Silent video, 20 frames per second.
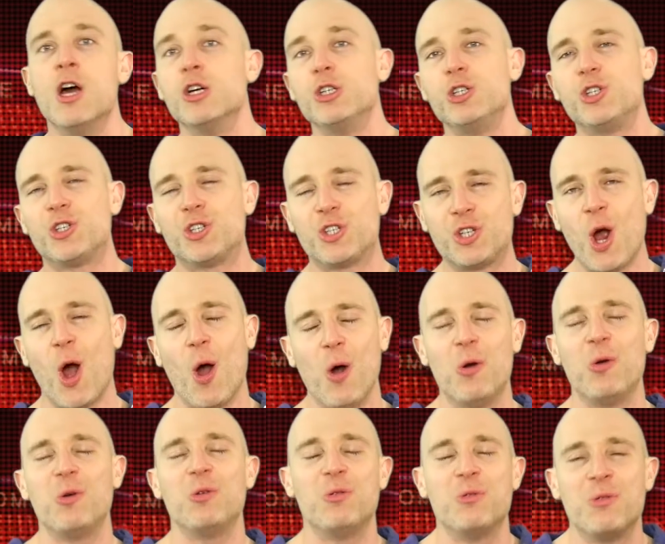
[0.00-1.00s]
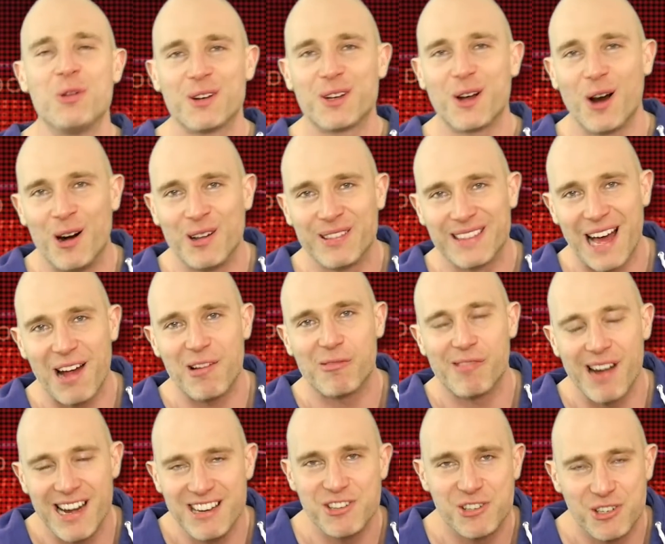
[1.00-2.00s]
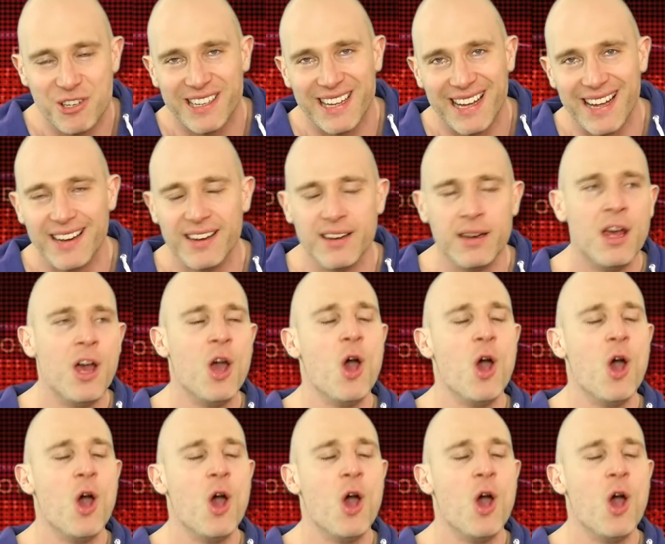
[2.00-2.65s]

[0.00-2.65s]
Sho got that wrench again,